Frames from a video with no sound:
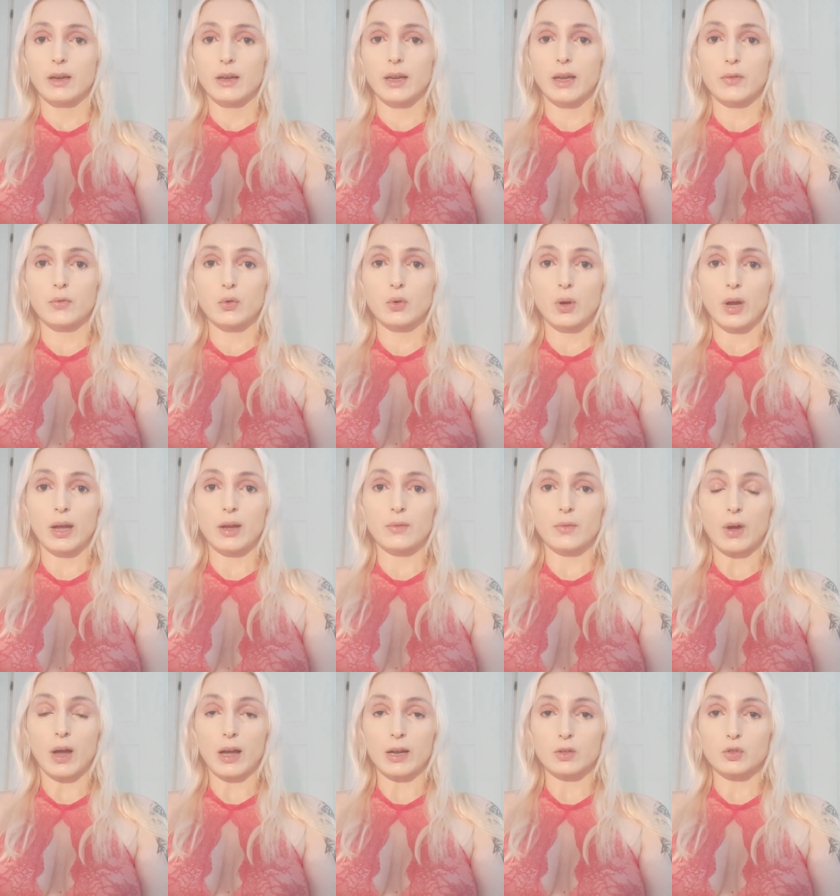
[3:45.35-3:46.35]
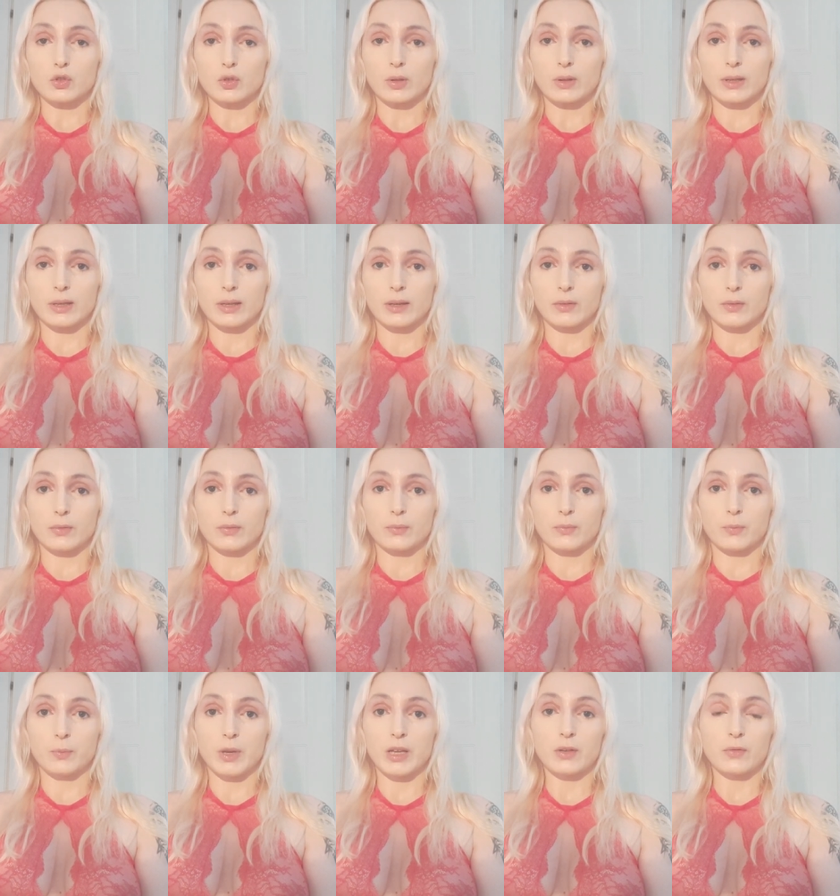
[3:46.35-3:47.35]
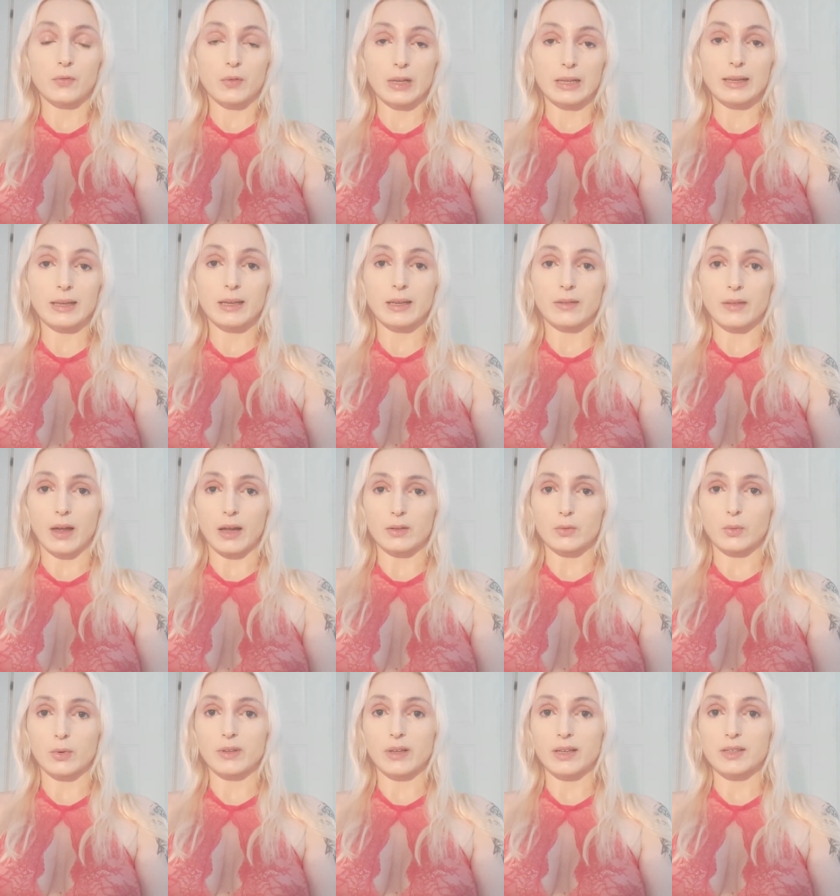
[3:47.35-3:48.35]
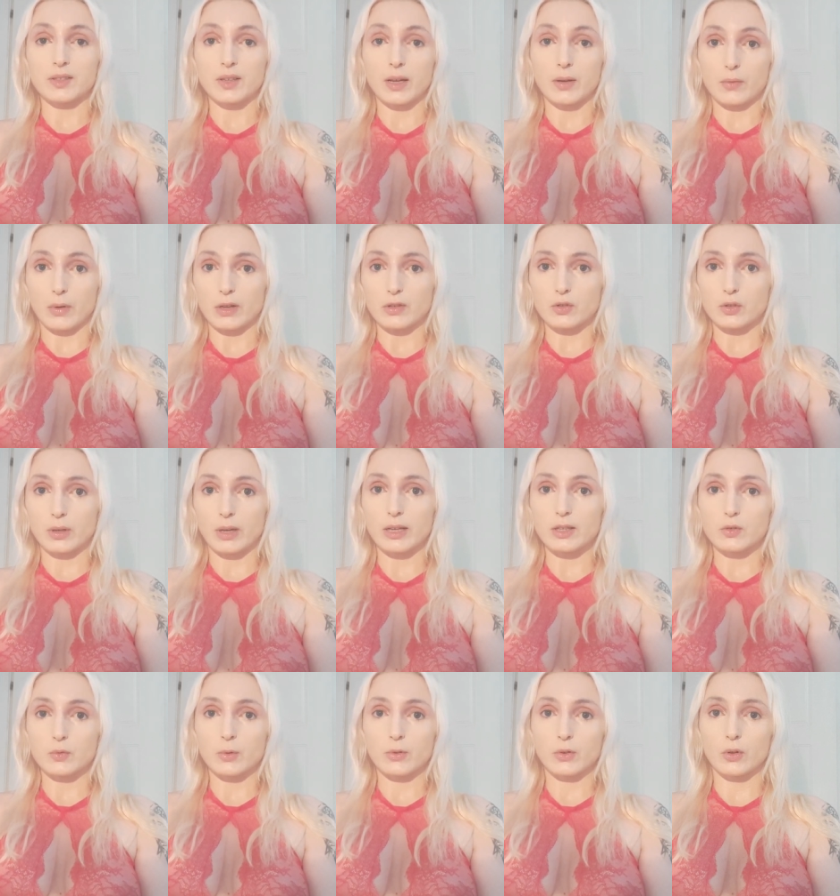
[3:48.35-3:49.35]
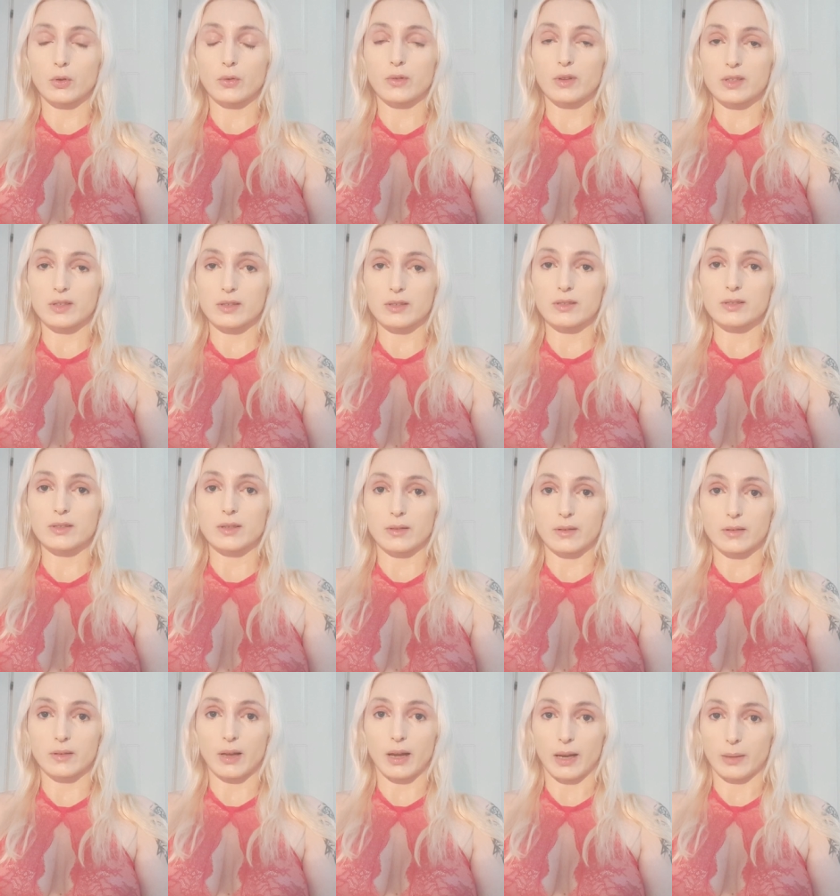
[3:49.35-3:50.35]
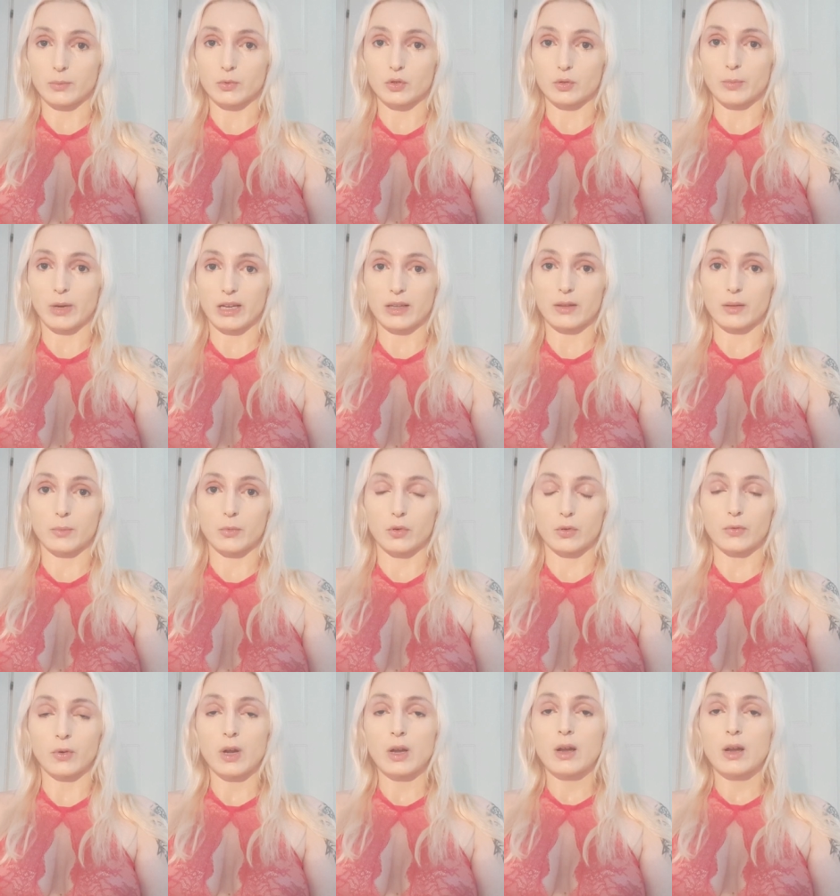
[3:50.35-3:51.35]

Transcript: if you have actually been feeling that what I say resonates with you, this is the time to make the move.